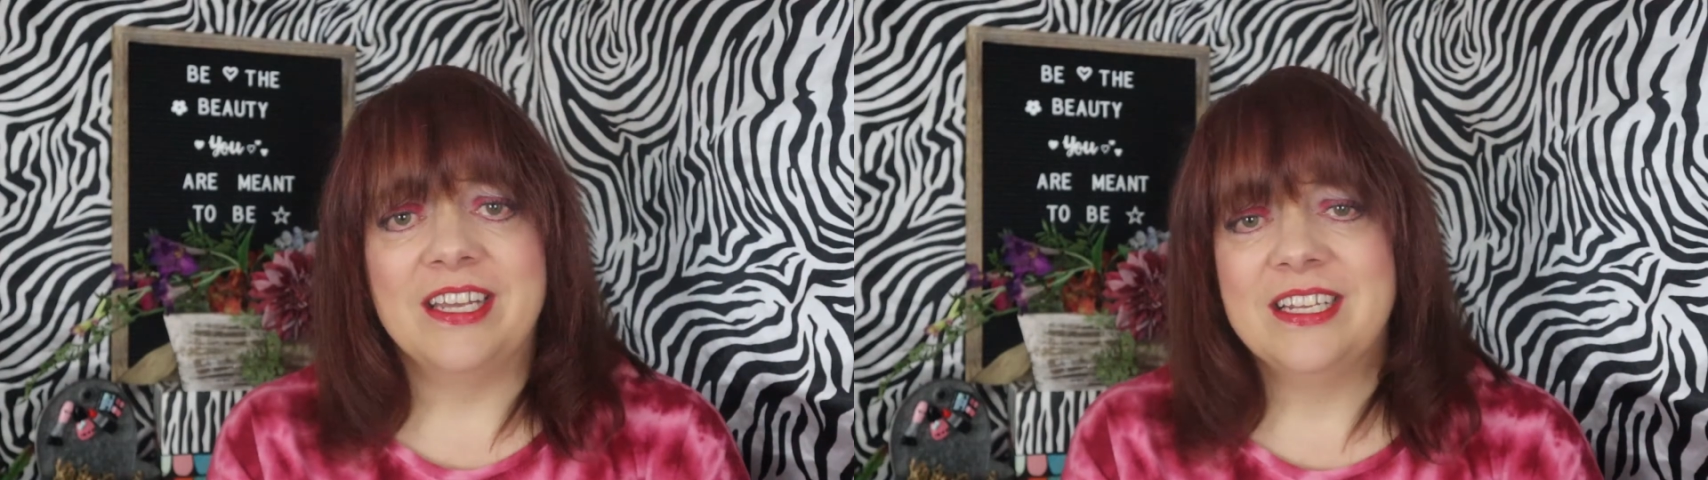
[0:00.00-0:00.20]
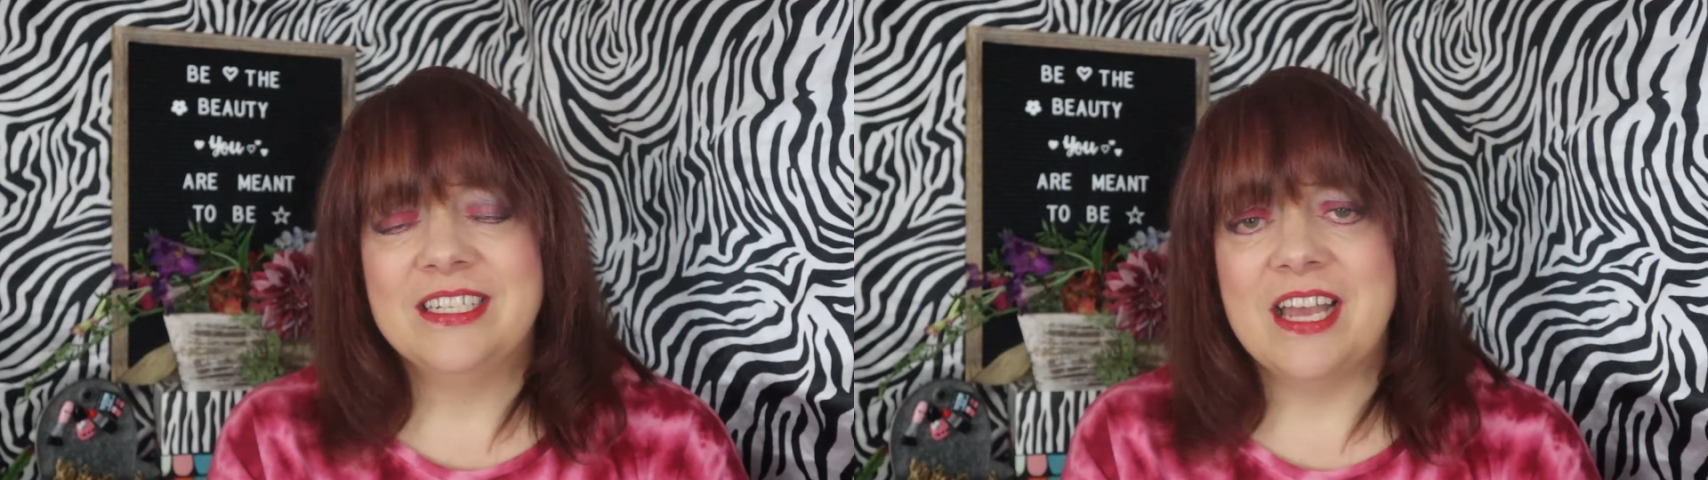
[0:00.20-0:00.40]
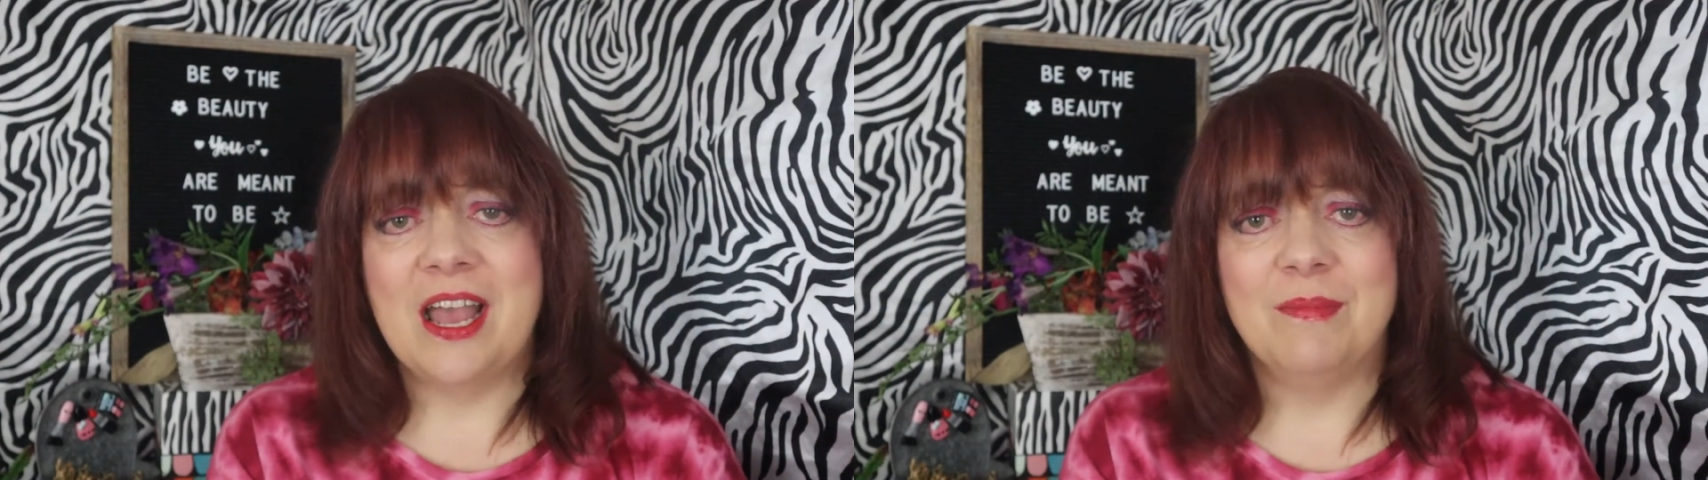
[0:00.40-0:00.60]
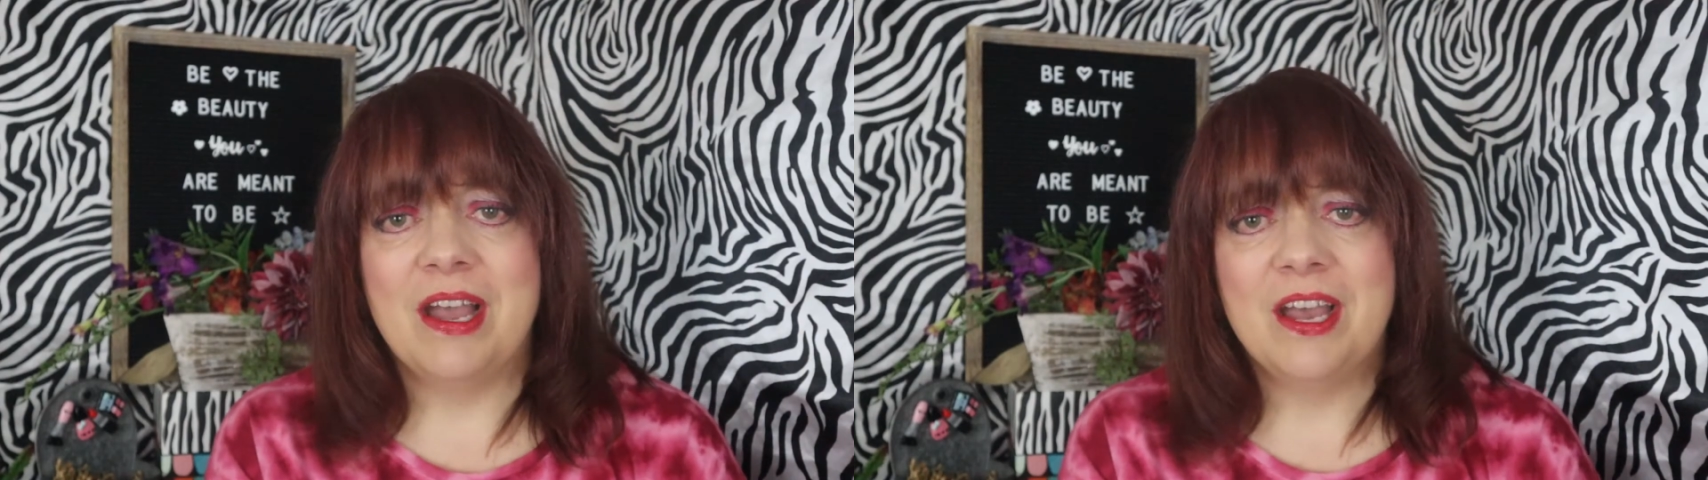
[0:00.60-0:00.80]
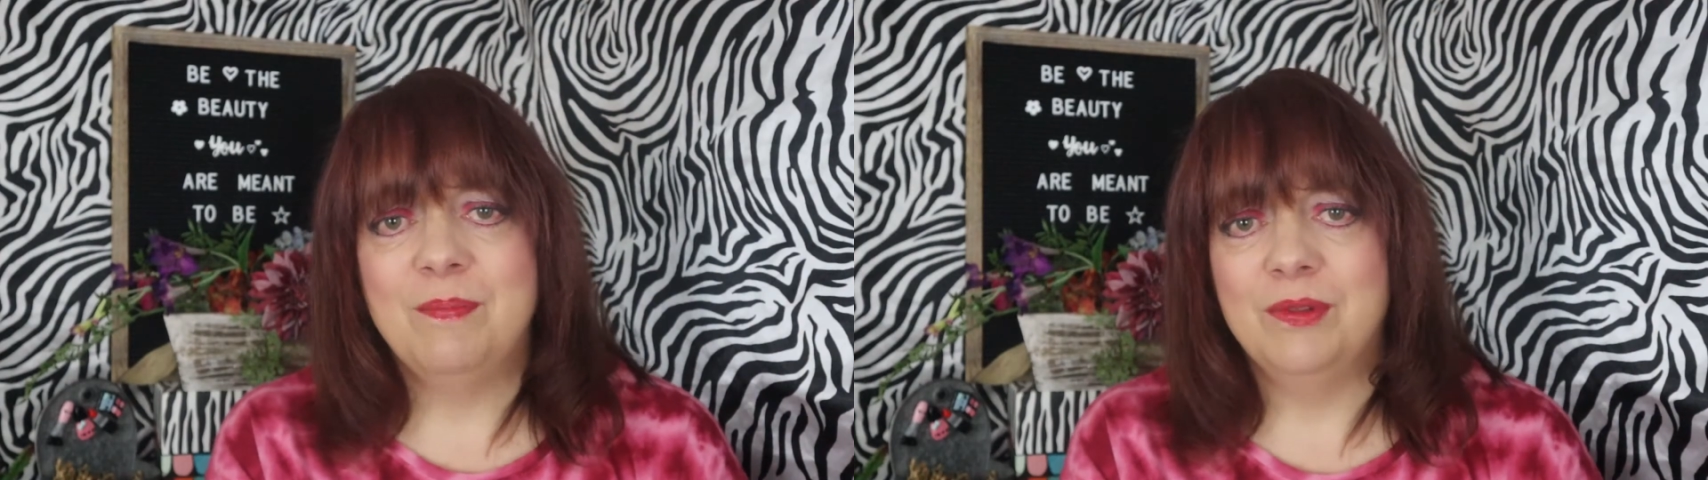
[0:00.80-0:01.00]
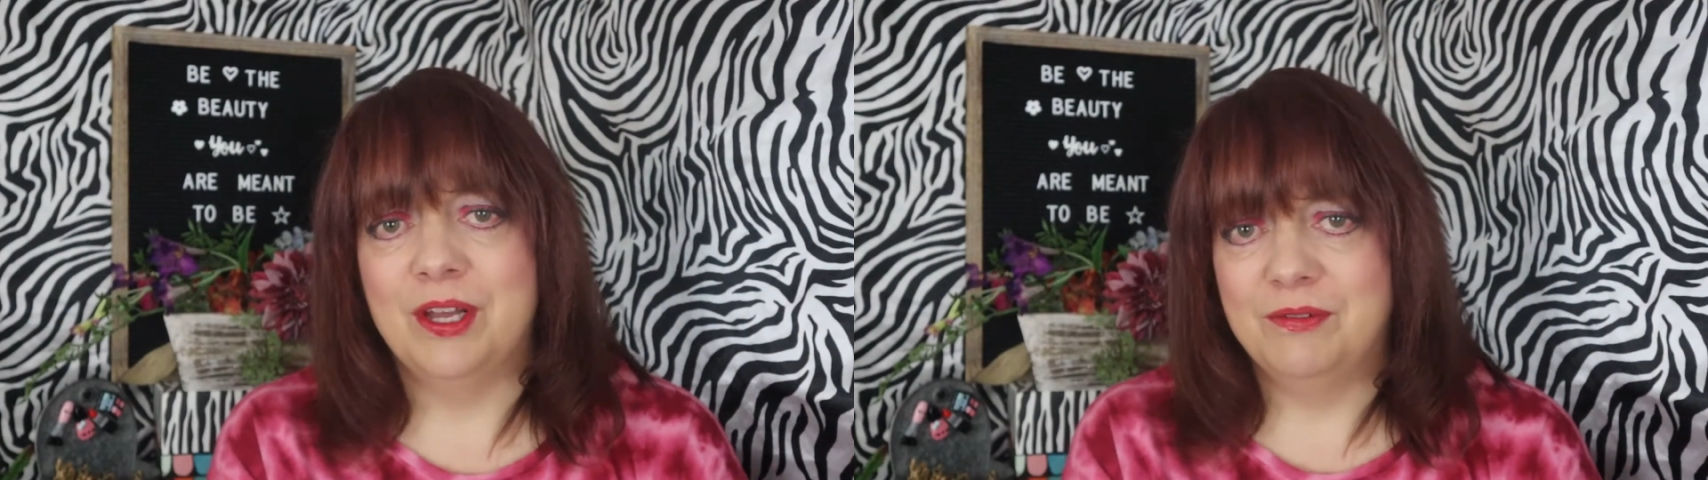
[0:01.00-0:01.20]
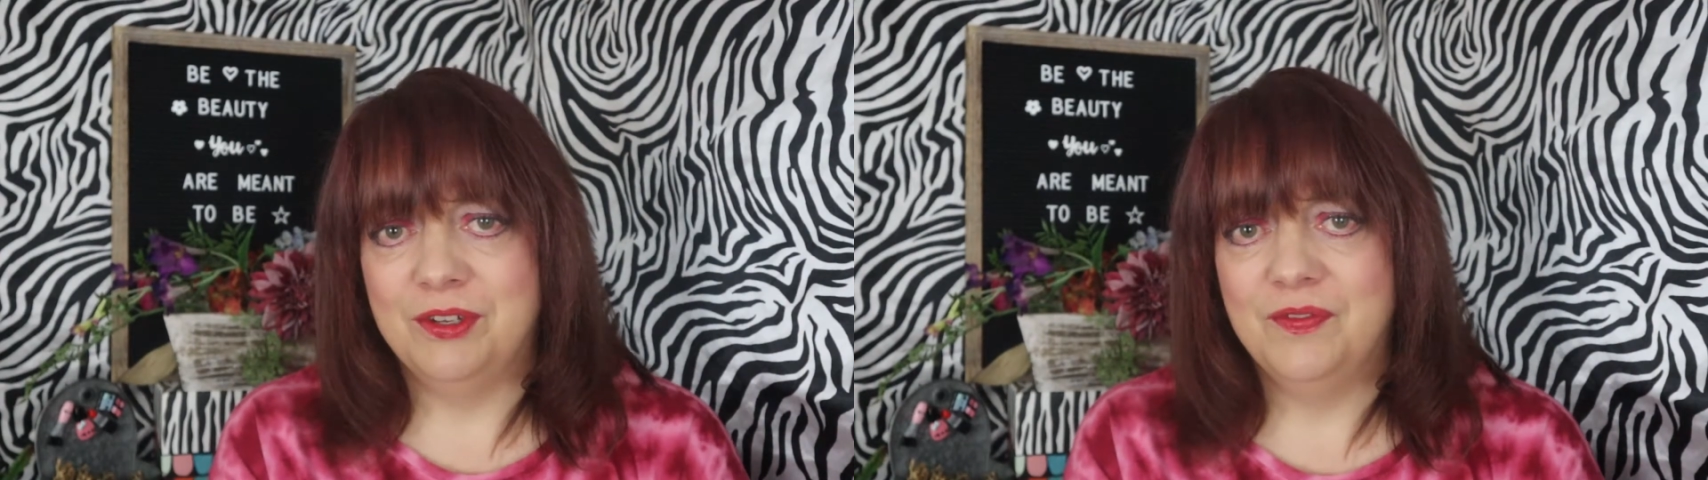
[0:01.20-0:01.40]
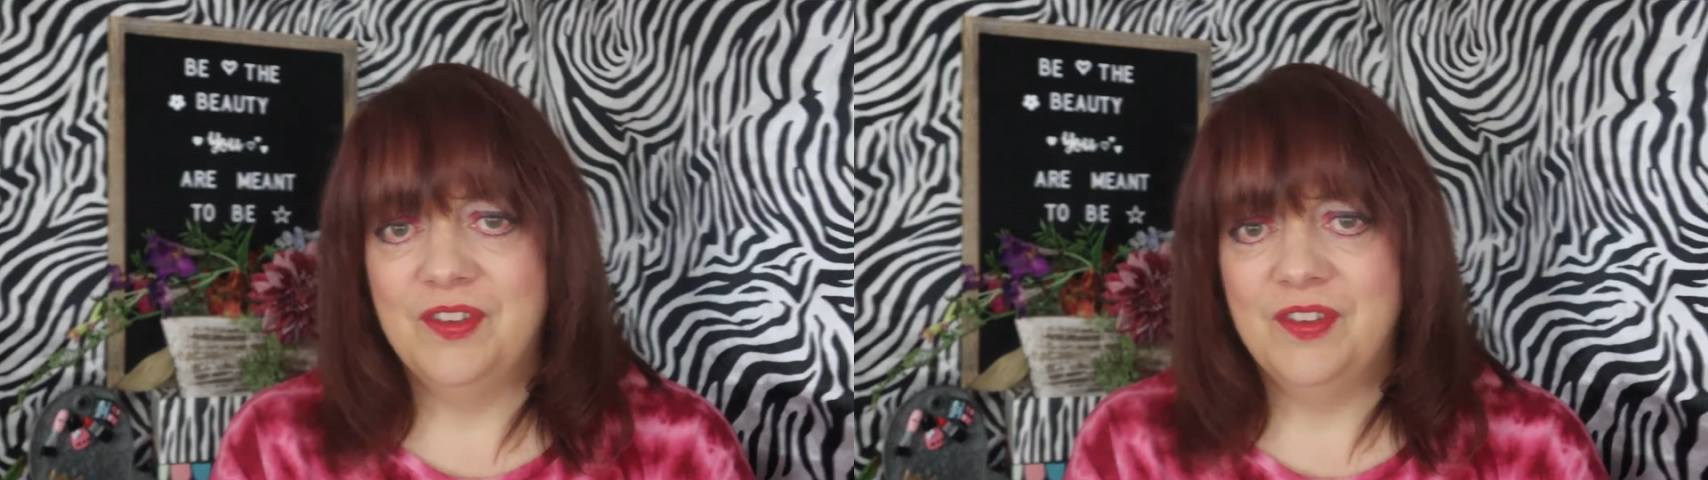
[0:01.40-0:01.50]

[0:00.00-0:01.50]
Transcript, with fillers: anytime I upload new